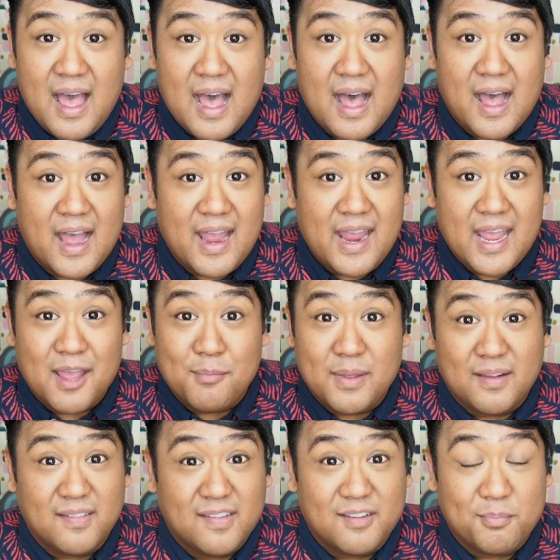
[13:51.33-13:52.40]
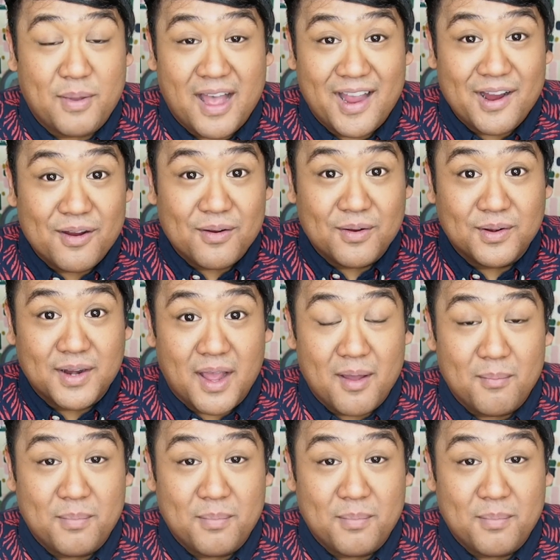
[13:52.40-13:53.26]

I am inspired